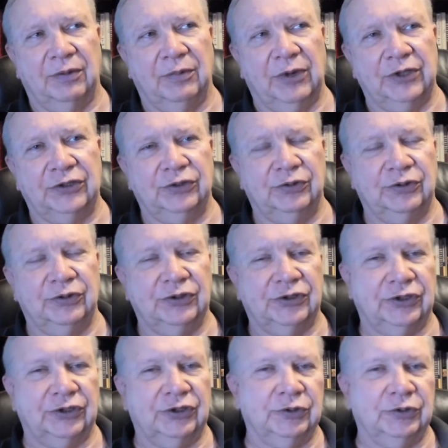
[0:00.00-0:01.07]
my students
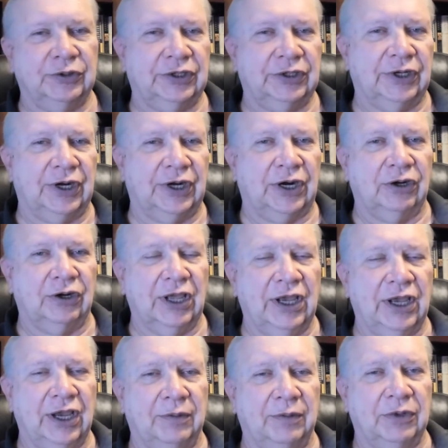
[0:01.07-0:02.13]
are doing in our
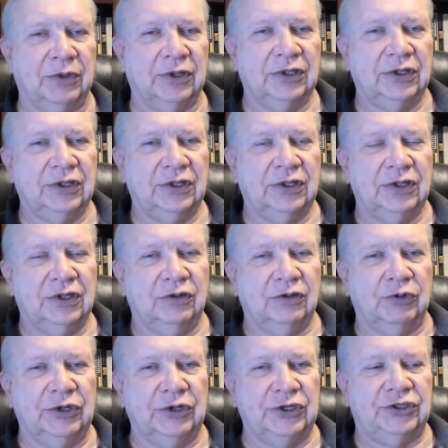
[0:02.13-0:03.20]
lab,
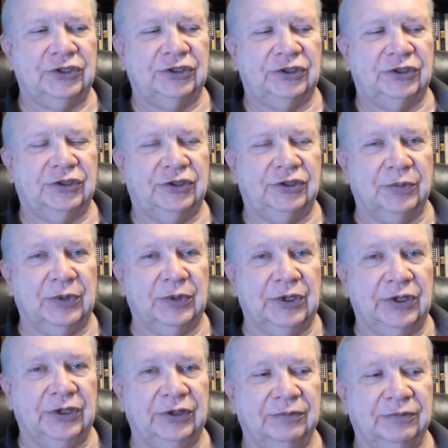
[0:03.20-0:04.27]
which to
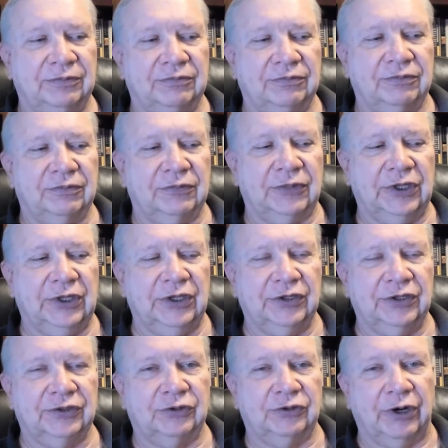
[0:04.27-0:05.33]
me
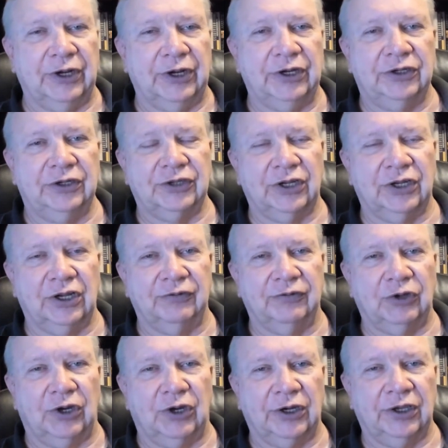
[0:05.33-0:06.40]
is great because I love
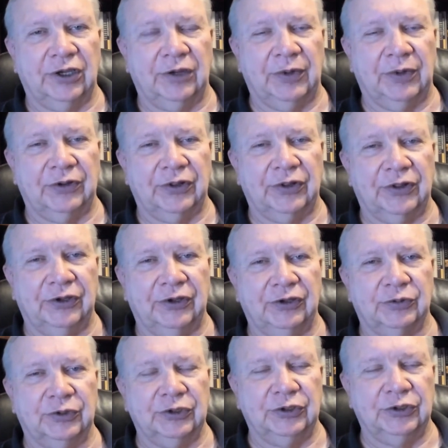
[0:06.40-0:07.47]
talking about the things
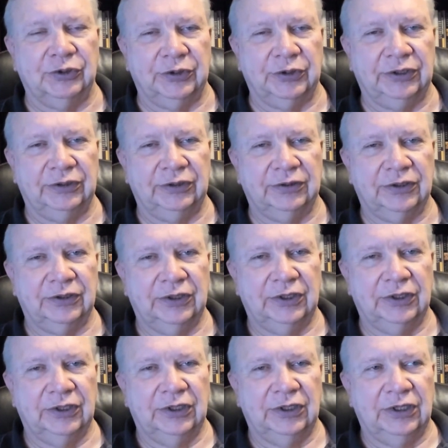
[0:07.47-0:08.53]
we're doing.
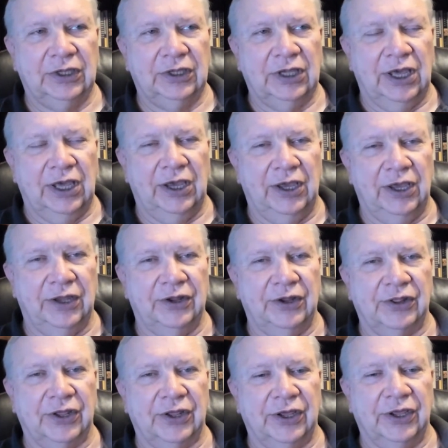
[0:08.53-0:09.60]
And
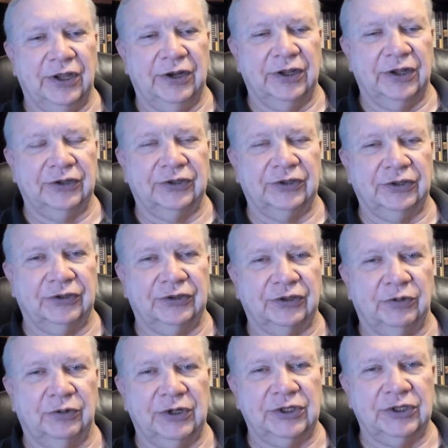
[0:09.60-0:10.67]
then, since the
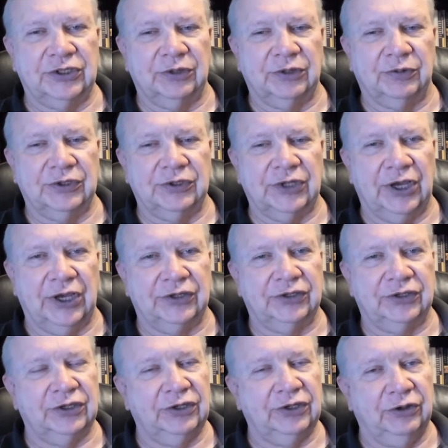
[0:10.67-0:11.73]
question was
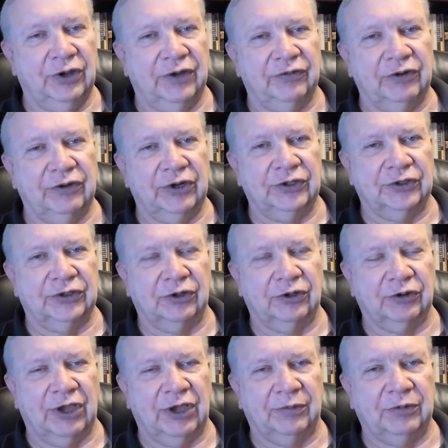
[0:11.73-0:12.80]
asked, you have a nice little
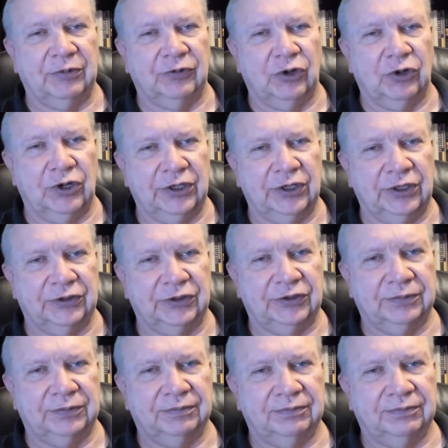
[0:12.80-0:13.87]
captive audience.